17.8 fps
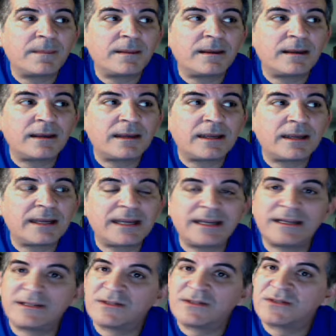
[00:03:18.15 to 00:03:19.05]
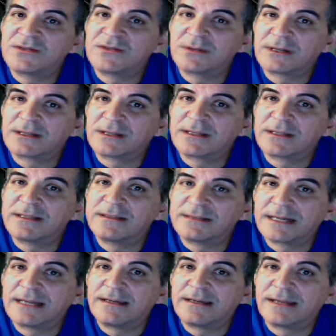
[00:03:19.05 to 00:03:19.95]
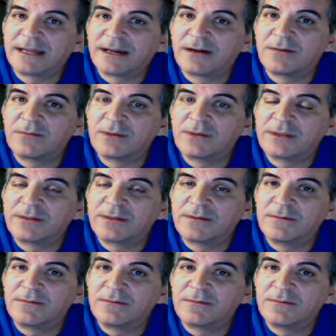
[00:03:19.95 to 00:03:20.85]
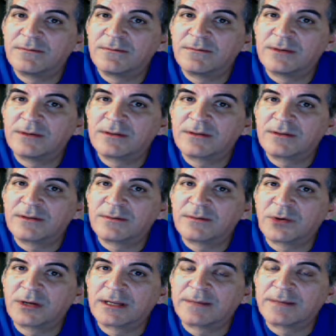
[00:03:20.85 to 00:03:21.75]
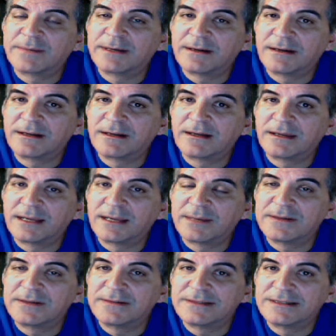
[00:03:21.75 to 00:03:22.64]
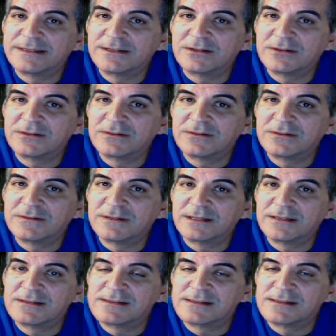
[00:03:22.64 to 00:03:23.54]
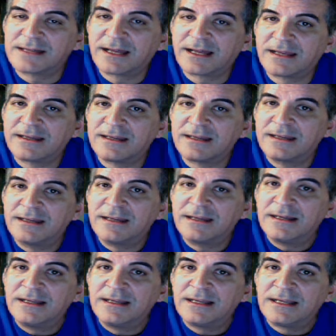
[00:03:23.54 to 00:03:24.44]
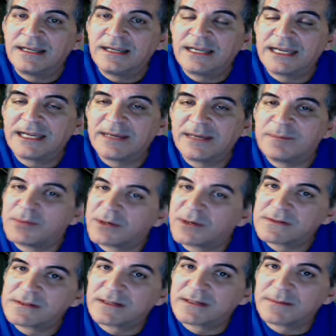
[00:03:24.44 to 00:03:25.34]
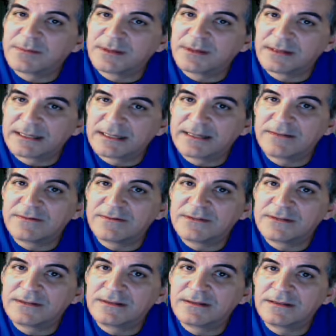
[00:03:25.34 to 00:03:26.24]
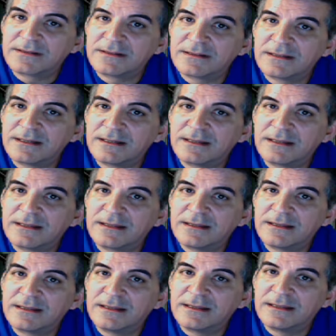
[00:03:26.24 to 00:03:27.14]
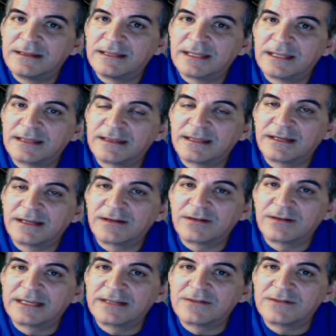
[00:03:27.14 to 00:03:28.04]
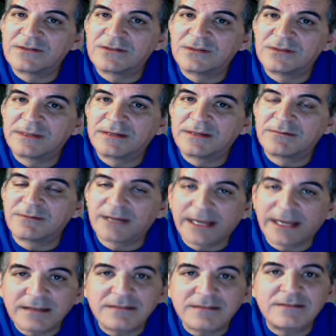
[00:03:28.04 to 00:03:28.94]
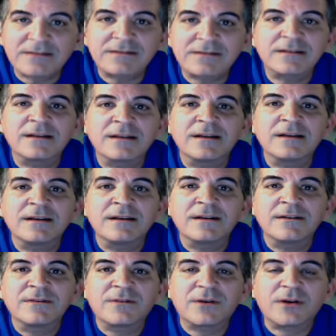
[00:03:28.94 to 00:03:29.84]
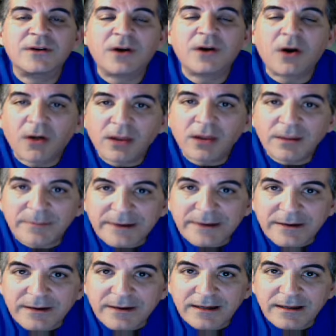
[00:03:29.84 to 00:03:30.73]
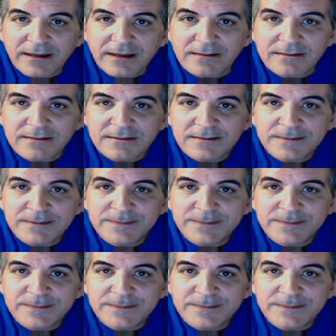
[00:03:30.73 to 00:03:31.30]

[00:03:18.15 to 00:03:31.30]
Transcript: he historically sat down with Good Morning America and ABC News and said he personally believes that there needs to be rights for all Americans.